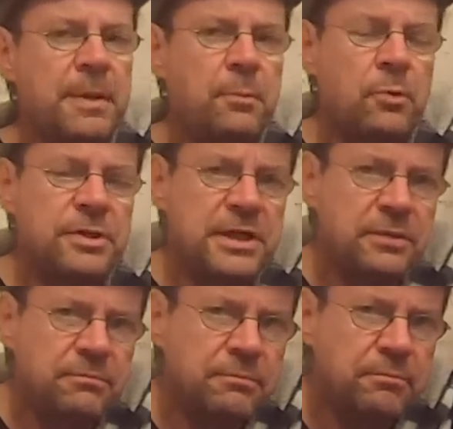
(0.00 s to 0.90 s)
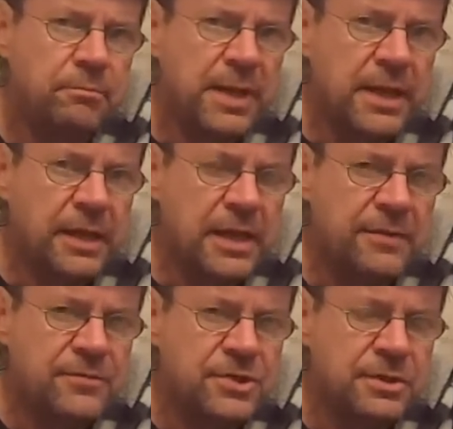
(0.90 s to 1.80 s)
people could eat bay
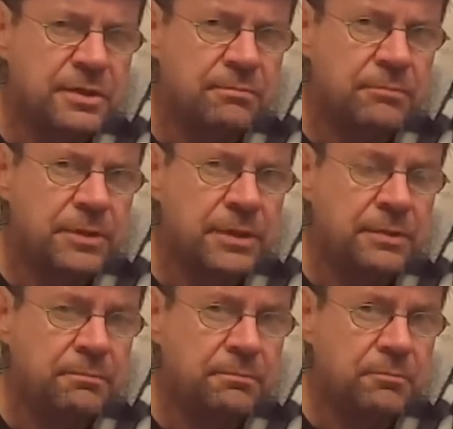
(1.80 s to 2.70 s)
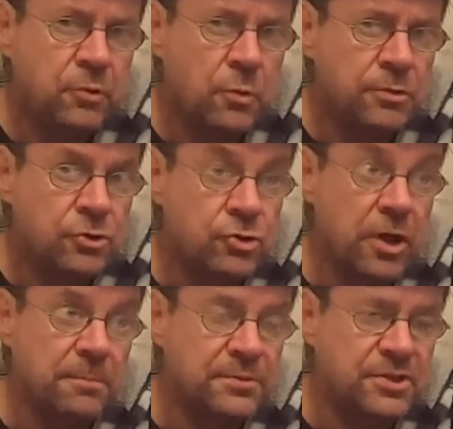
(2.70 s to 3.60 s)
leaves and go on
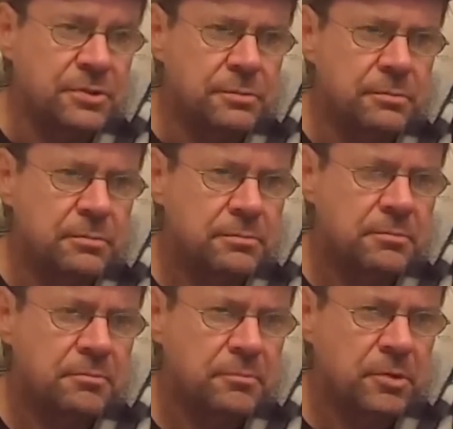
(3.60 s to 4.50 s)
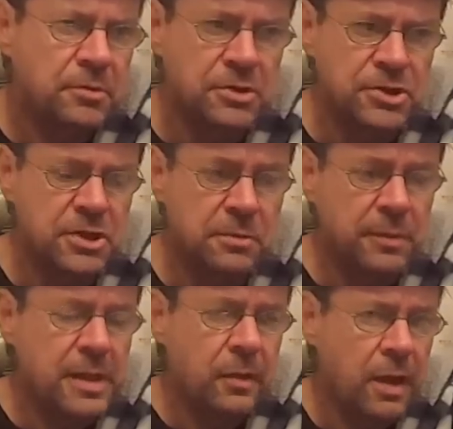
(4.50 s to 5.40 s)
trips and consider
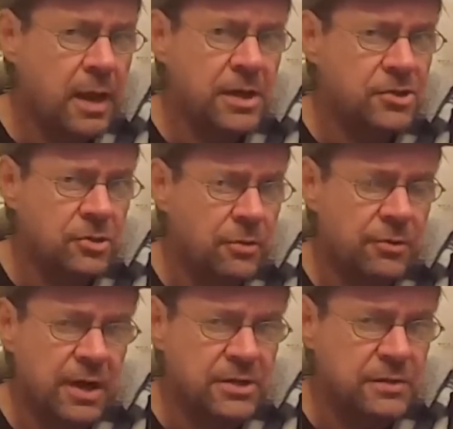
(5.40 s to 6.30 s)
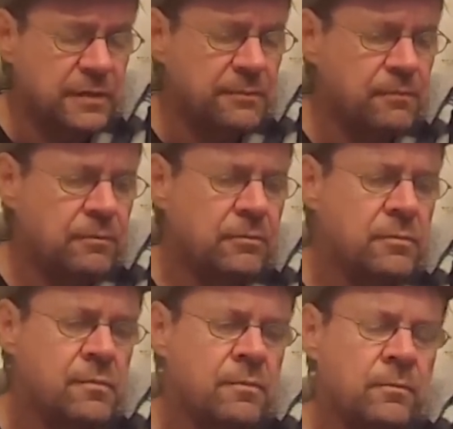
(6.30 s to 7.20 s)
them legal highs and all the rest of it.
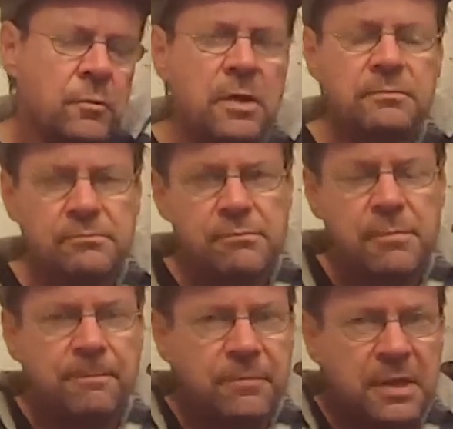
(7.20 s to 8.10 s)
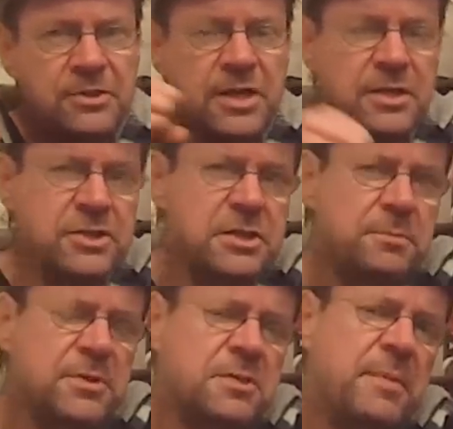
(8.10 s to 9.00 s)
Well, let's get this
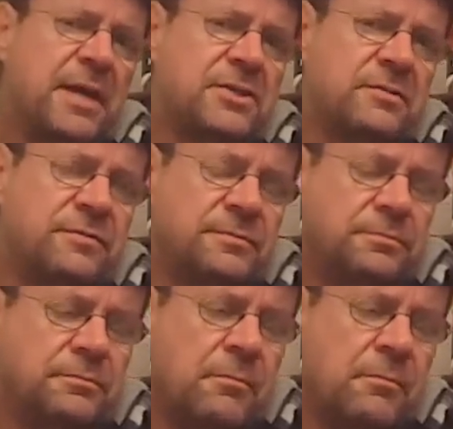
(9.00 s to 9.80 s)
into perspective.